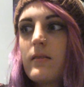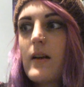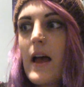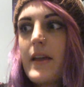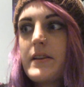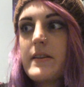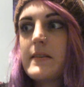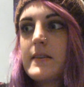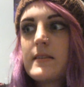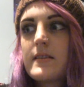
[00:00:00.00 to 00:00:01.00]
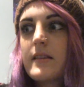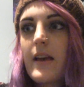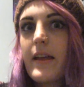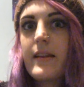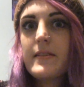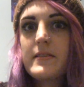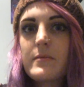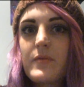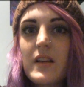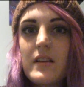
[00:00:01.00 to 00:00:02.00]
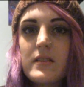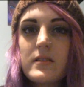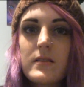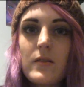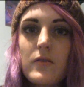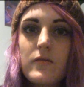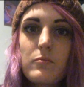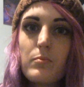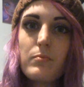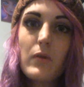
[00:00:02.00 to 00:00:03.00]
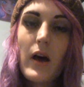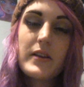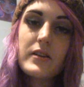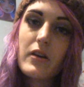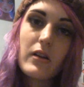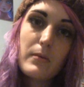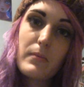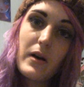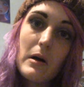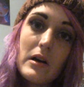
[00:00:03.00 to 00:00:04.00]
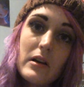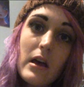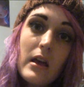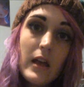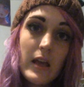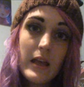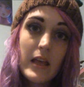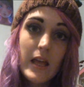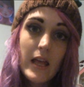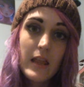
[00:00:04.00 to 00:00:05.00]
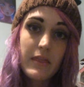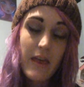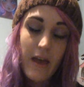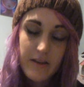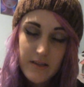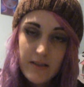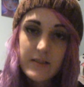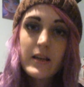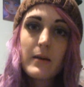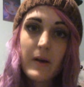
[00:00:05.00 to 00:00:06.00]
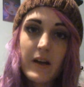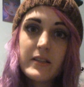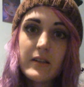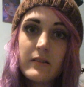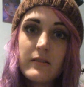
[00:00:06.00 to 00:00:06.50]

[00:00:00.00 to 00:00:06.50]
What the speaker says: endless things of, I don't know, like bipolar, that does get better.